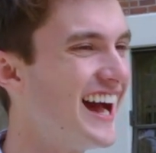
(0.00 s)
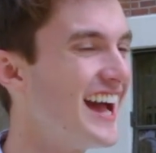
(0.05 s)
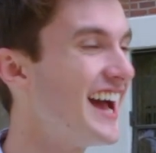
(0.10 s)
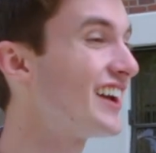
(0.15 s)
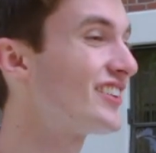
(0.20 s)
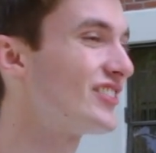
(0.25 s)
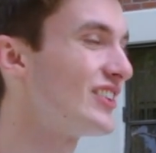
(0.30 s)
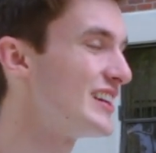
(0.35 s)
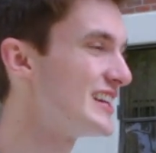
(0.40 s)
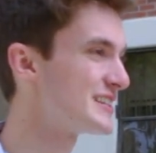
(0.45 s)
I
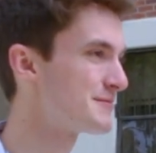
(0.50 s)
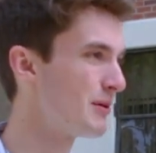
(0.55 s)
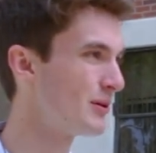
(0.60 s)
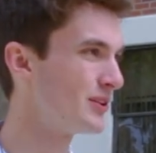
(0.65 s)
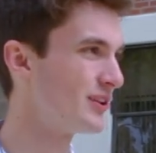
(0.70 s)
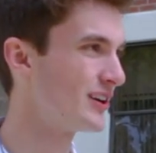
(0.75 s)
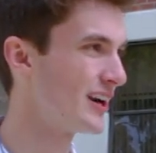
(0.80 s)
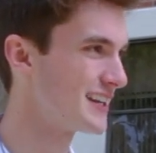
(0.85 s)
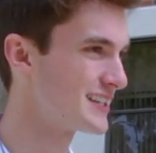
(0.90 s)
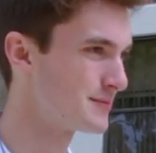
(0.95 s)
actually
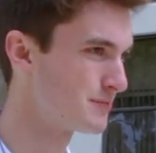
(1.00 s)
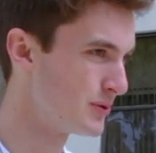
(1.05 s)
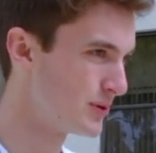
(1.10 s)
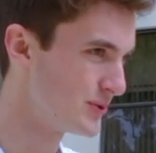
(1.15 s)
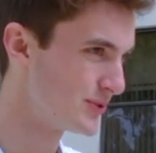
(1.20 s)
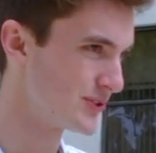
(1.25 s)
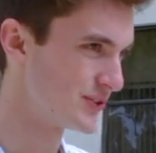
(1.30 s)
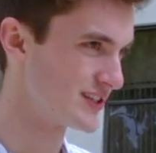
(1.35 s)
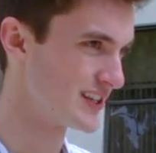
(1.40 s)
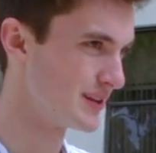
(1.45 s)
spoke to your guys'
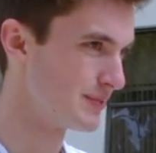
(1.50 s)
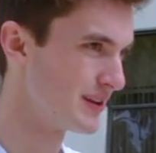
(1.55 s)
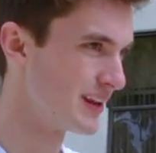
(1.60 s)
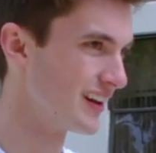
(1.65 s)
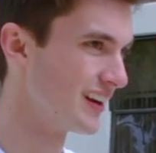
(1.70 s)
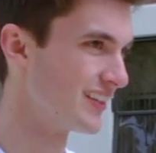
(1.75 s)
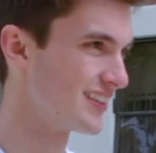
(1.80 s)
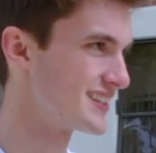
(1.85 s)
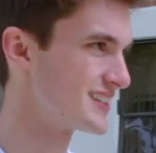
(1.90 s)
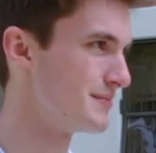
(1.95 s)
producers at the
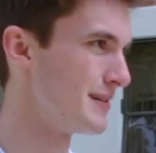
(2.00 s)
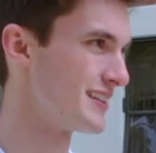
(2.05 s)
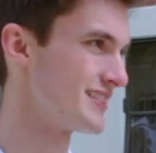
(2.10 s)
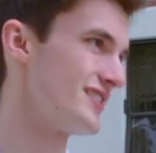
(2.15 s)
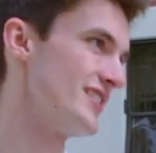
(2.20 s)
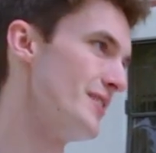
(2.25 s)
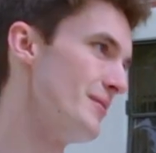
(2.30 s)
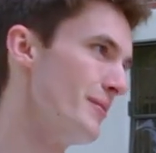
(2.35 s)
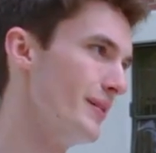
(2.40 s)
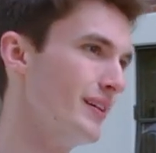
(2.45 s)
beginning of the
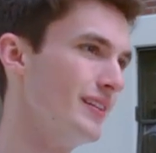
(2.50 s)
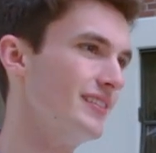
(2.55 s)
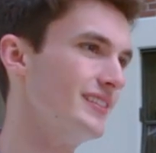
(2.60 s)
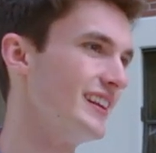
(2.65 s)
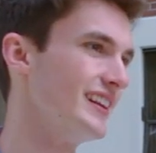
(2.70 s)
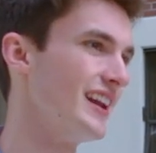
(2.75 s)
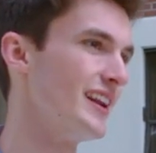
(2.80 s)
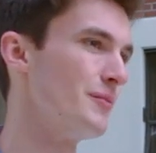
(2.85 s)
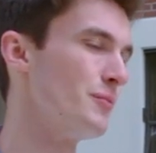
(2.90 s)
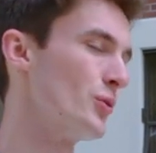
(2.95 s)
semester, but it
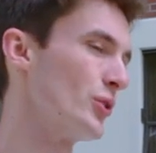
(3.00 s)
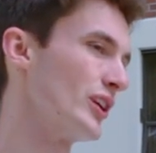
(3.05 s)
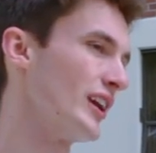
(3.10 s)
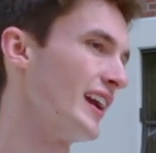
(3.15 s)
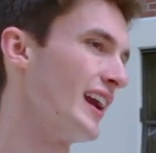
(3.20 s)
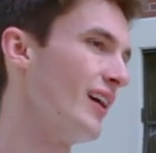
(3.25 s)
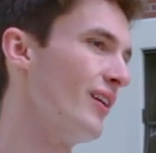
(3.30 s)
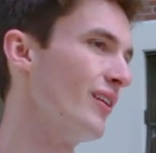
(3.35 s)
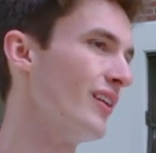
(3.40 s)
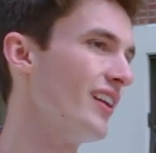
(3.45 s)
didn't end up
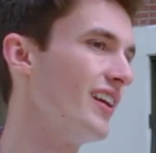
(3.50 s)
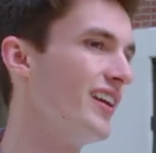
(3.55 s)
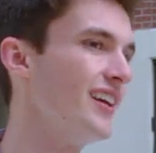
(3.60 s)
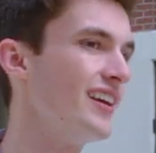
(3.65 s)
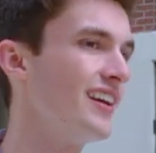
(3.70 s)
working out.